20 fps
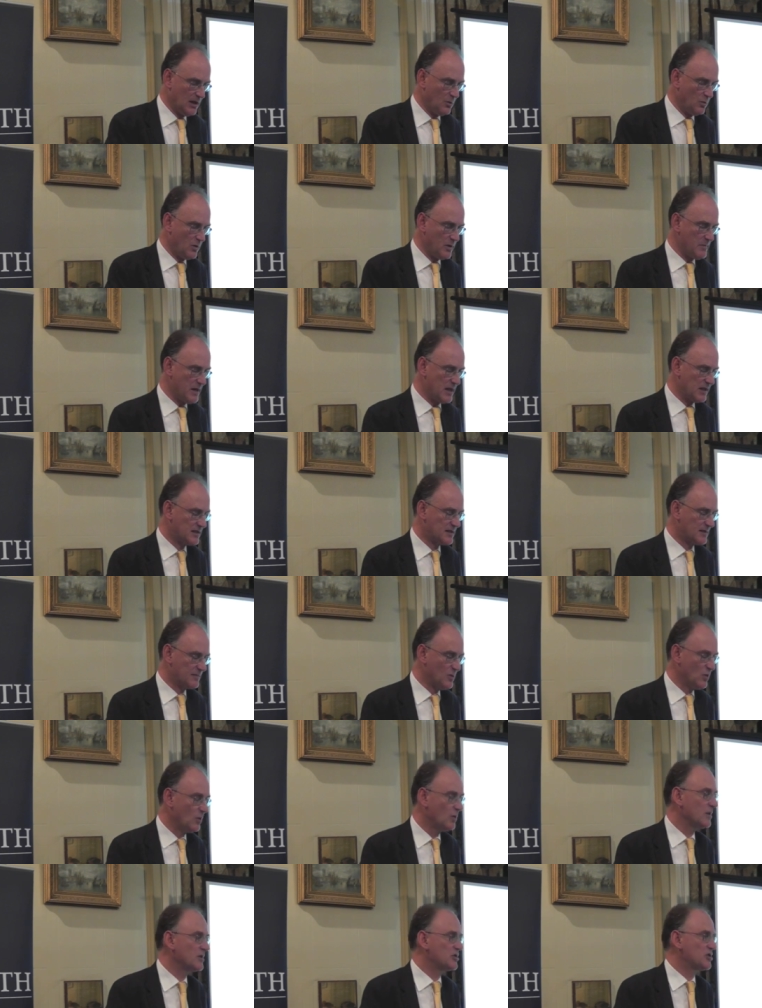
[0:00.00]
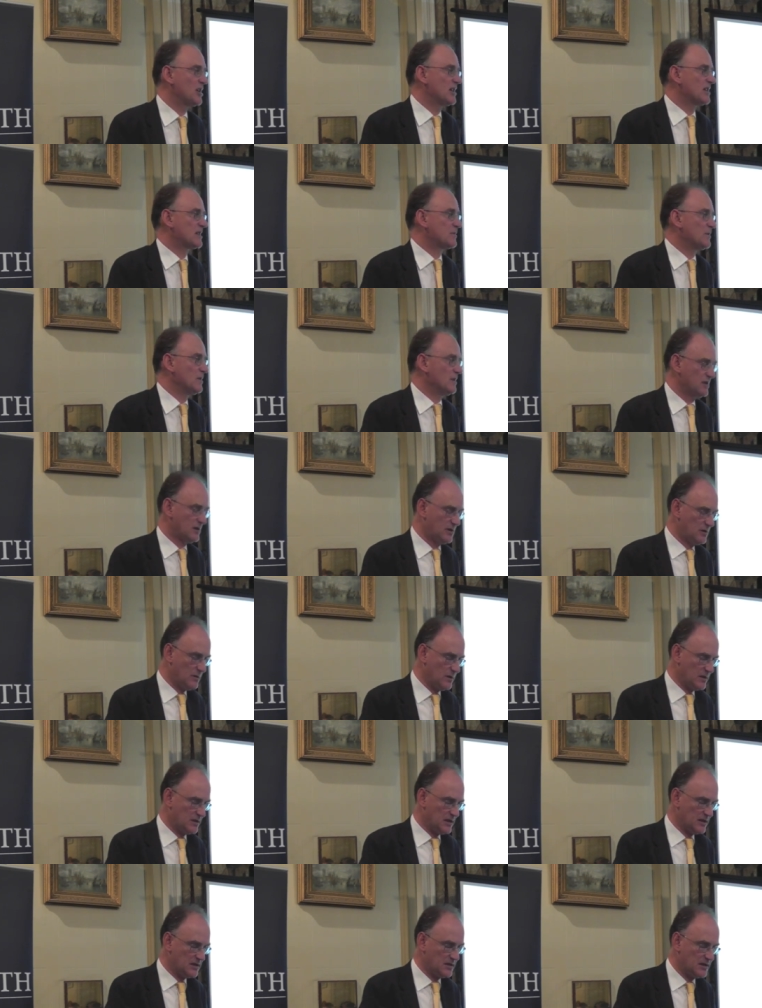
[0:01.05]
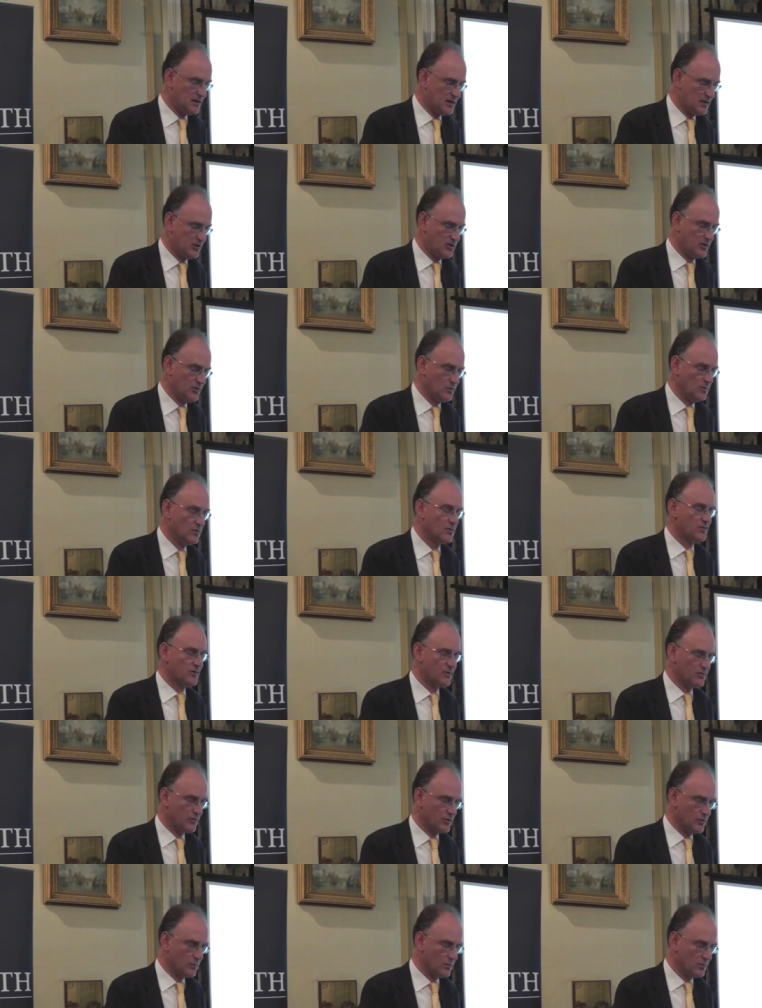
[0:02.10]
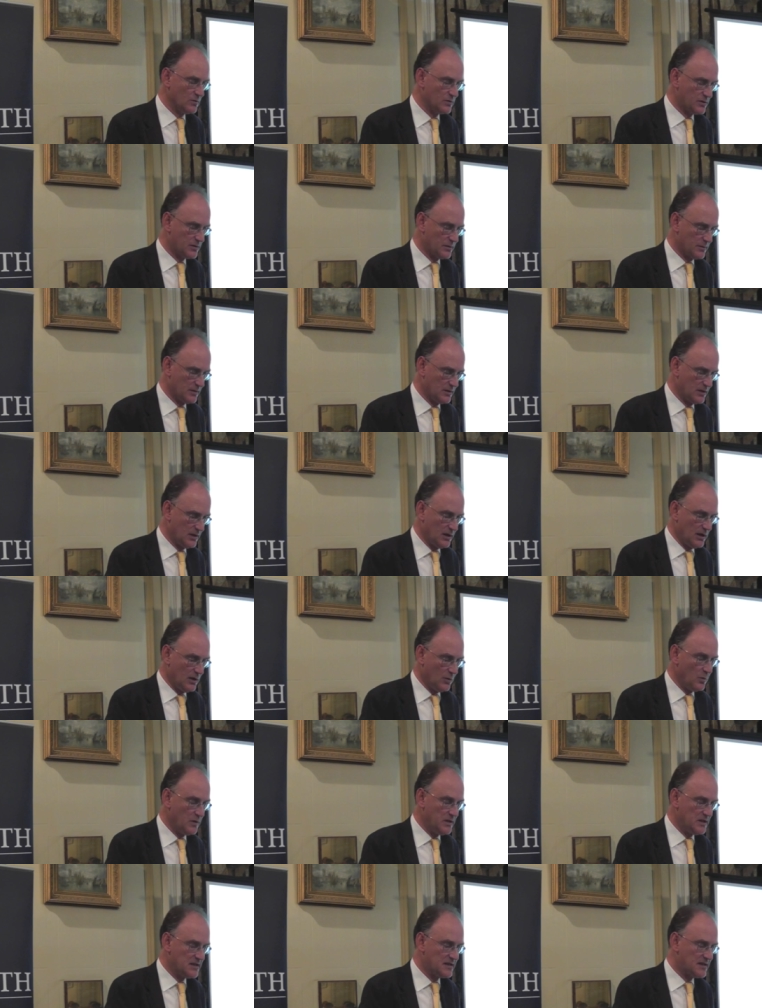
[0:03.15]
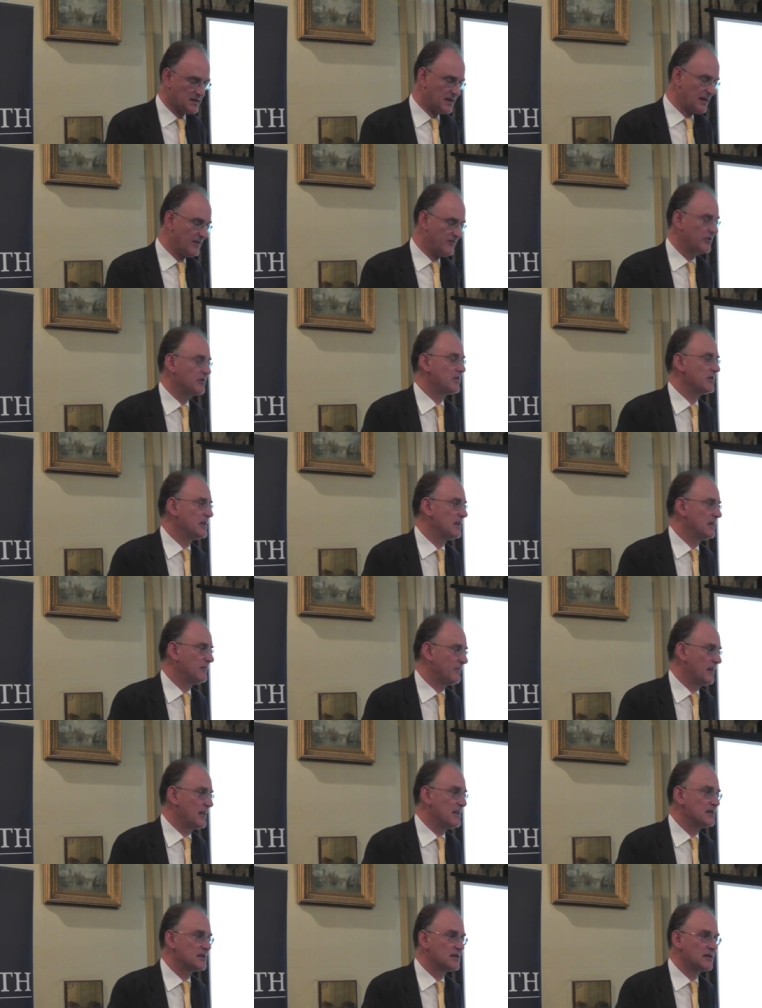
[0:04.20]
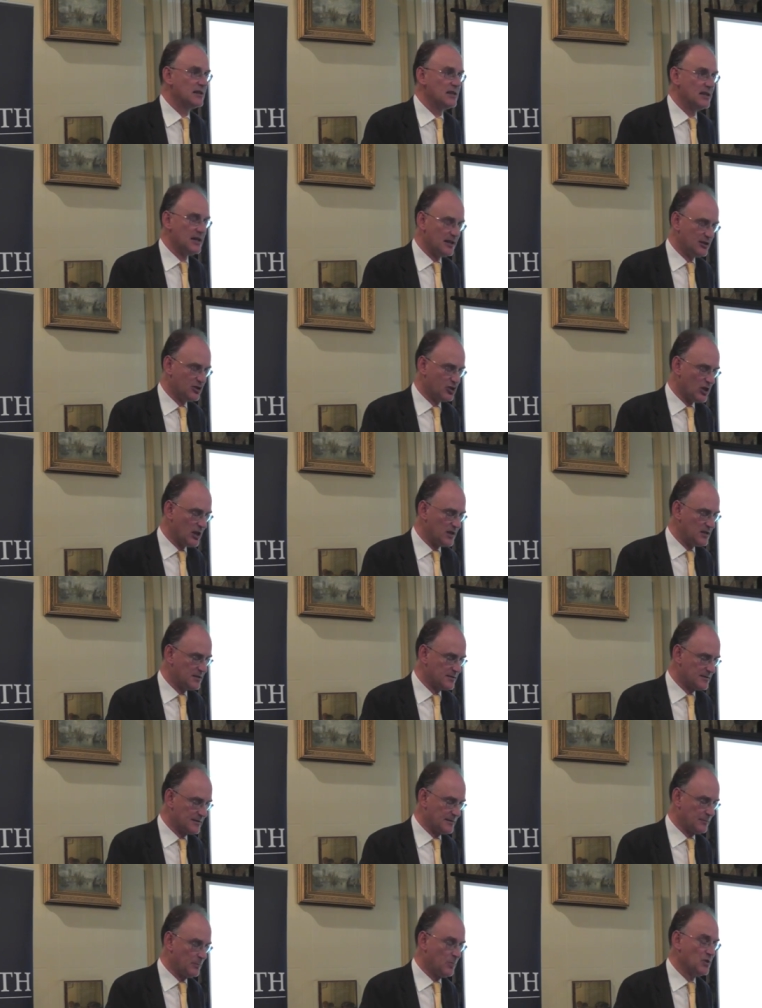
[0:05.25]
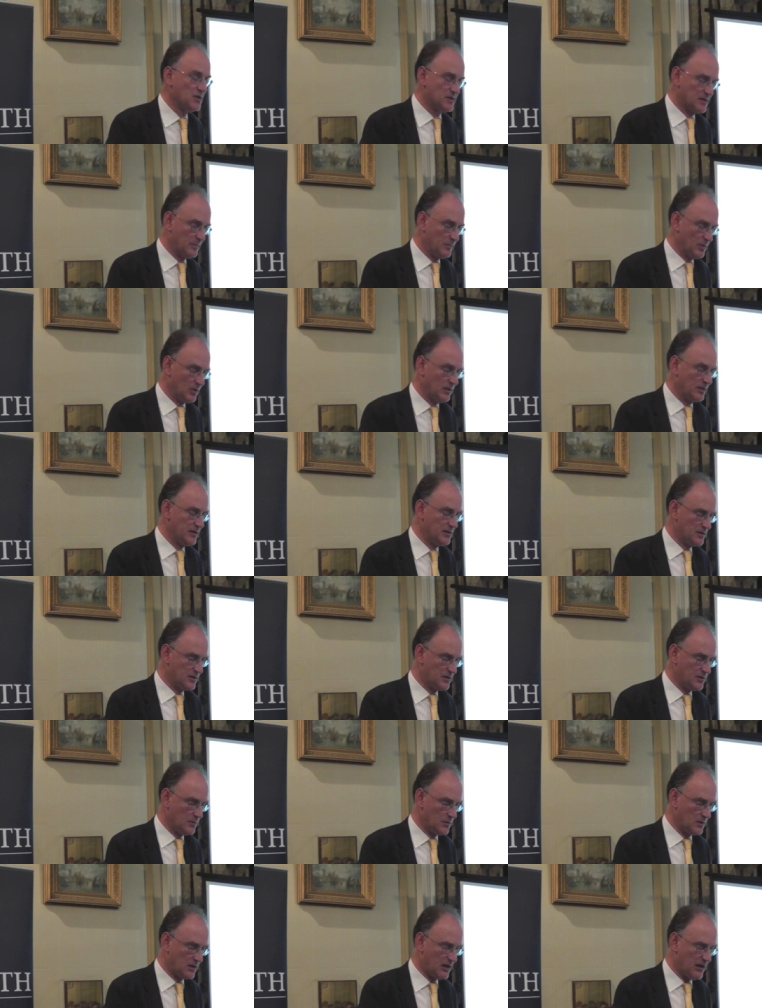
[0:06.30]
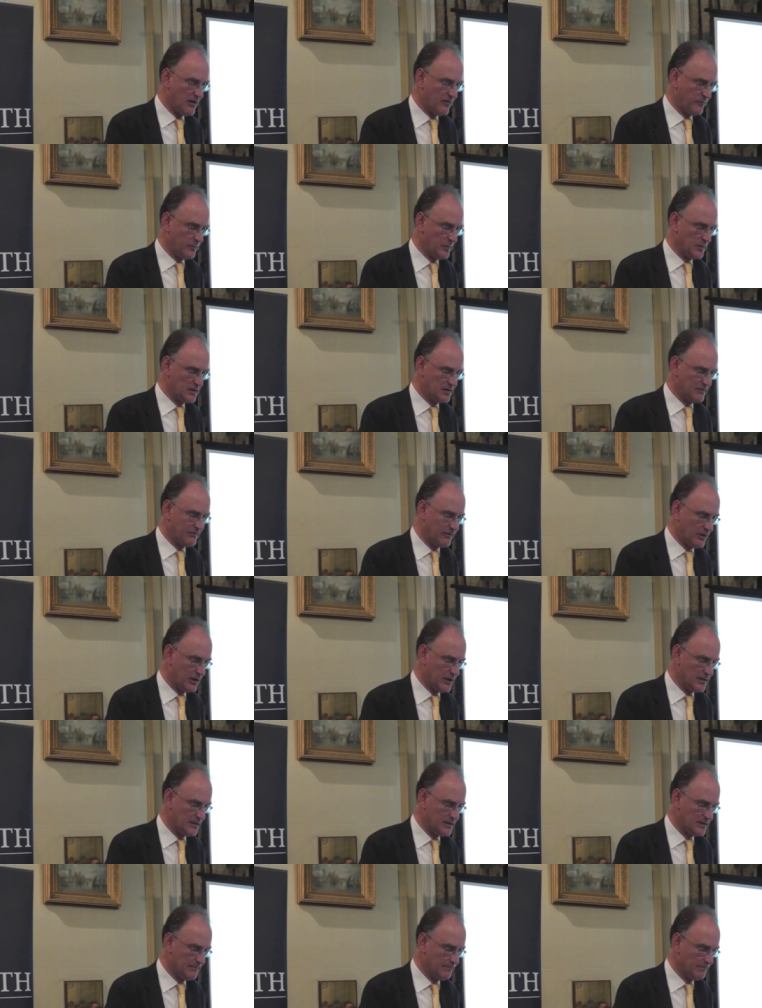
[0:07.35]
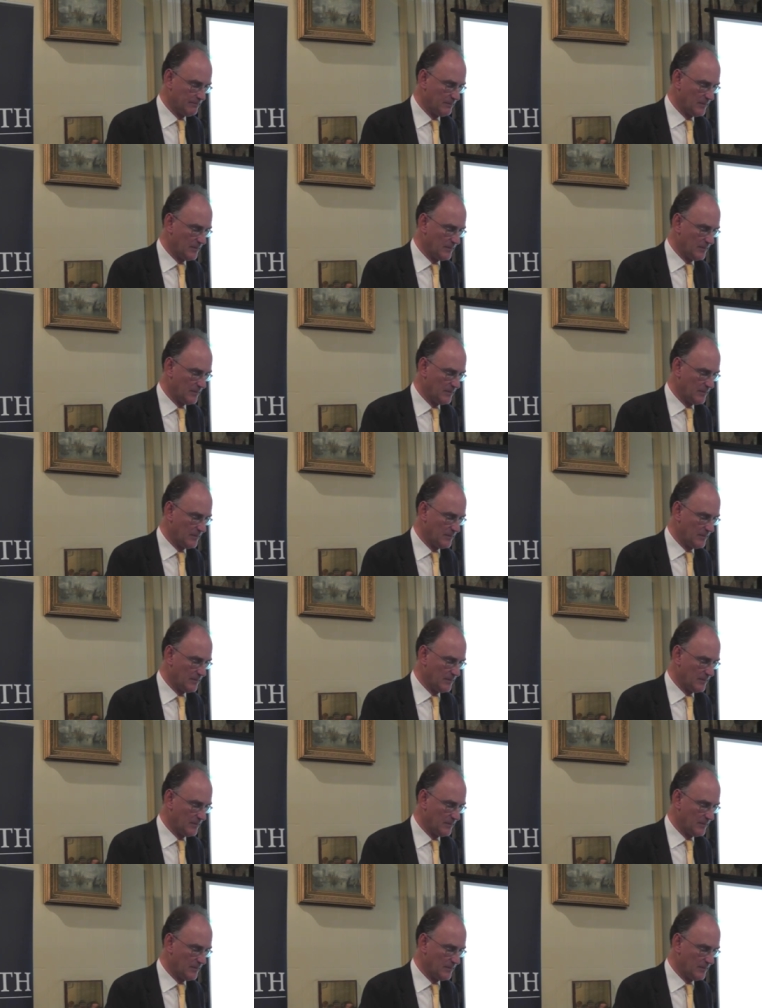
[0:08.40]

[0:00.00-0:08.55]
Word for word: We make small adjustments to existing tools and rules we discover and invent the adjacent possible, in Stuart Kauffman's phrase.